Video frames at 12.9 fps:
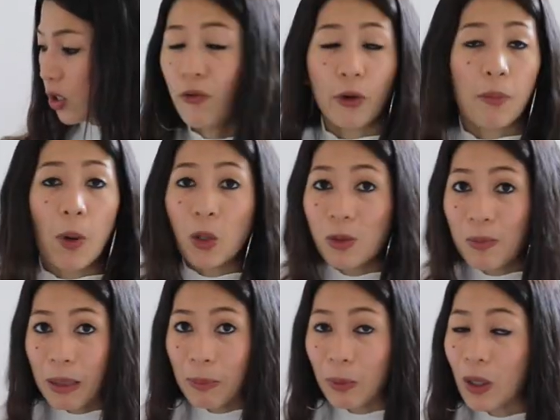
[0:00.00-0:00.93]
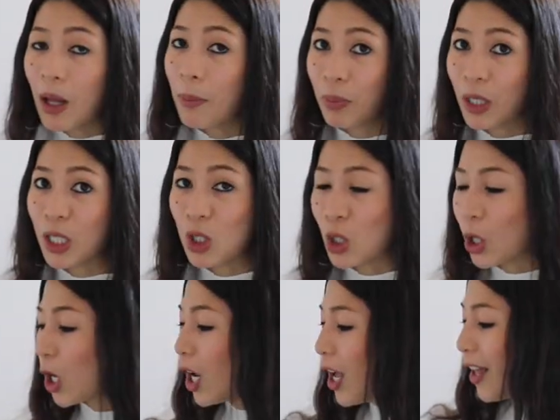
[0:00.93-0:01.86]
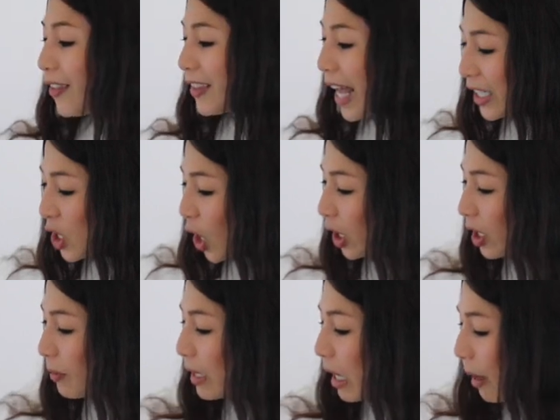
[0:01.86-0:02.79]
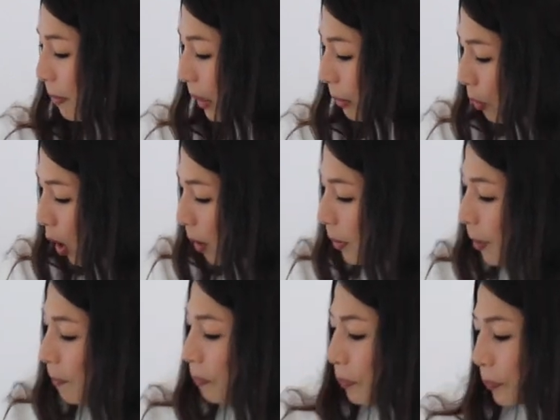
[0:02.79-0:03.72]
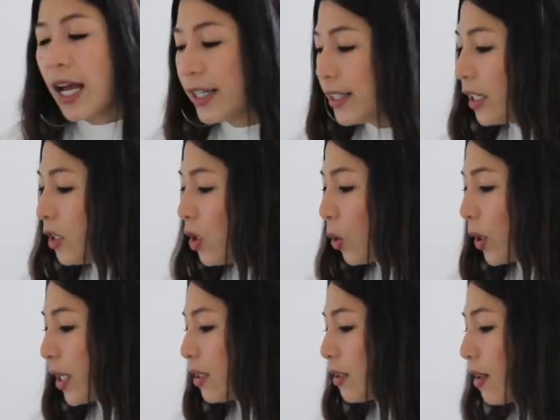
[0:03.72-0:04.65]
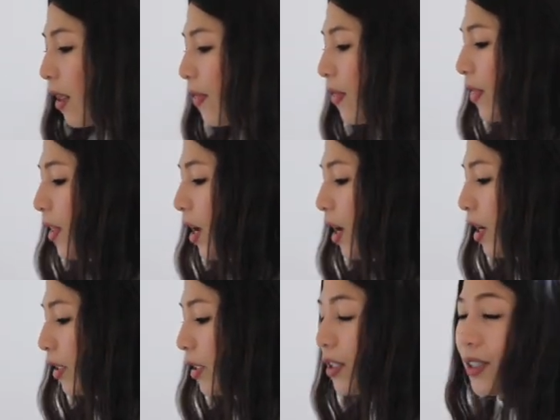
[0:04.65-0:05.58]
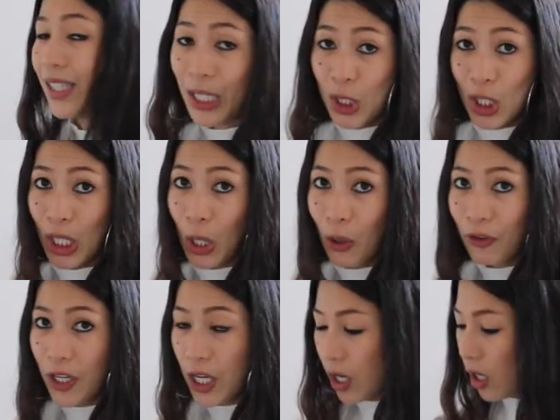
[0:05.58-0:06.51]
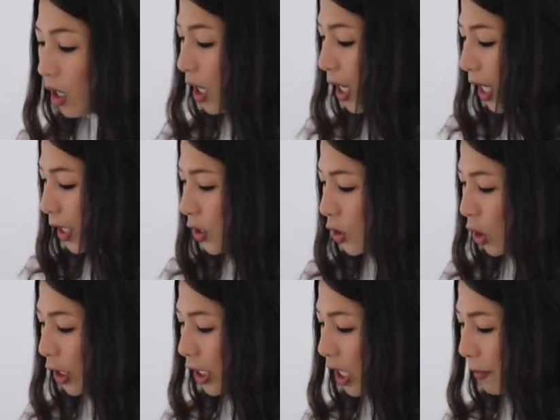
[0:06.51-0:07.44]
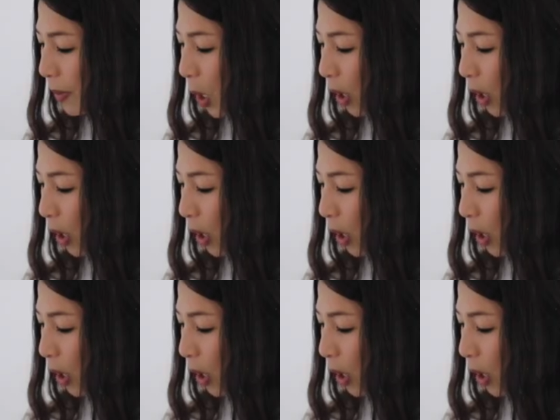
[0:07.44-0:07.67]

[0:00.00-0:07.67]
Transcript: So for most people, I'm pretty sure that's not going to be a big problem. I did notice the stitching over here. It started coming